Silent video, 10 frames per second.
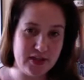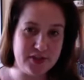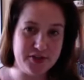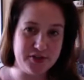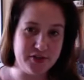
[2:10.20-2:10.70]
I
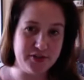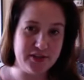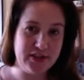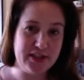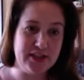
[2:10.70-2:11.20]
do.
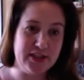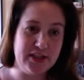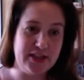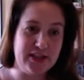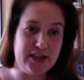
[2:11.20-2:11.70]

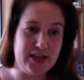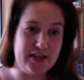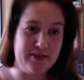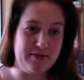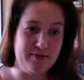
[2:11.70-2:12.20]

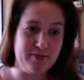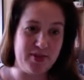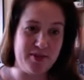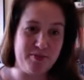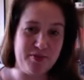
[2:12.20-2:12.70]

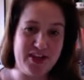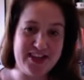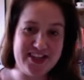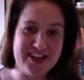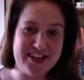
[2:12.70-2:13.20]
Um,
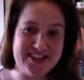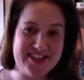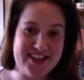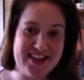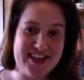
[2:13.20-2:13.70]
Bula
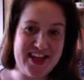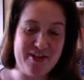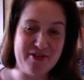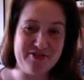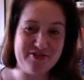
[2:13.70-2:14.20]
Tarisi,
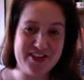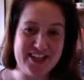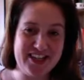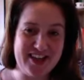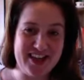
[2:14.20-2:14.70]
I would
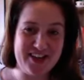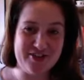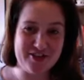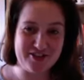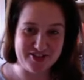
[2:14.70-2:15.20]
really like
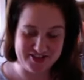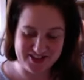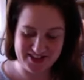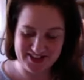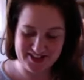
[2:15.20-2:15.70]
your thoughts
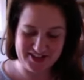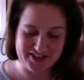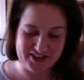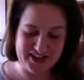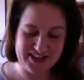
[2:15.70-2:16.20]
on this
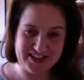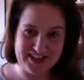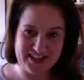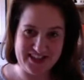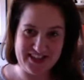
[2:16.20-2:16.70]
too,
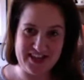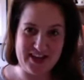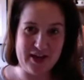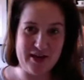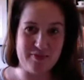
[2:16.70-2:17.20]
actually.
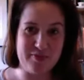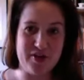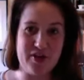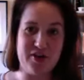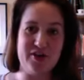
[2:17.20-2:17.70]
Um,
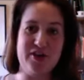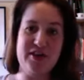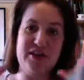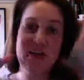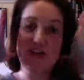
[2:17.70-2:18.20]
so,
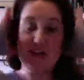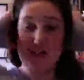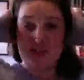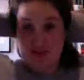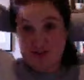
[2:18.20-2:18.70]

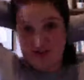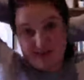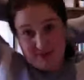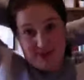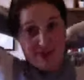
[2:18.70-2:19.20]

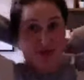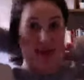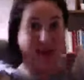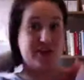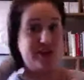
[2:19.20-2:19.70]
especially
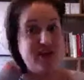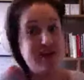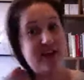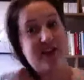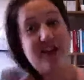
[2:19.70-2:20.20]
whether you
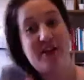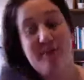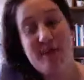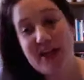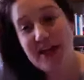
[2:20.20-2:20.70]
think
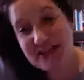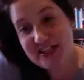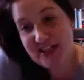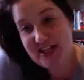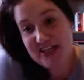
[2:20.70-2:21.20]
the
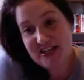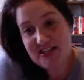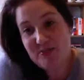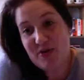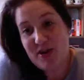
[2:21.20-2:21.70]
PhD
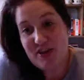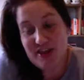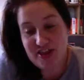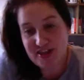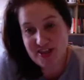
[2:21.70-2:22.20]
is worth
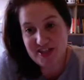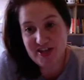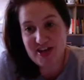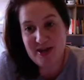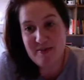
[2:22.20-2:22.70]
the
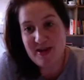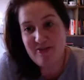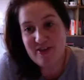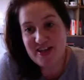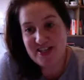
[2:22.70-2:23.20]
time,
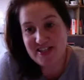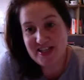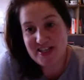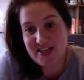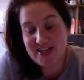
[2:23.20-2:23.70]
effort,
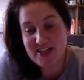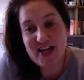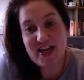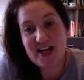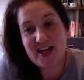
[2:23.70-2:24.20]

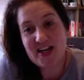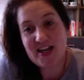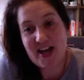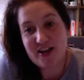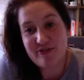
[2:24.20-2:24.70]
uh,
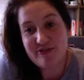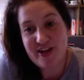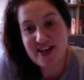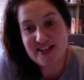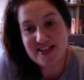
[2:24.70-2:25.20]
lack of
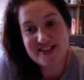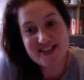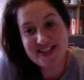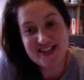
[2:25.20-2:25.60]
funds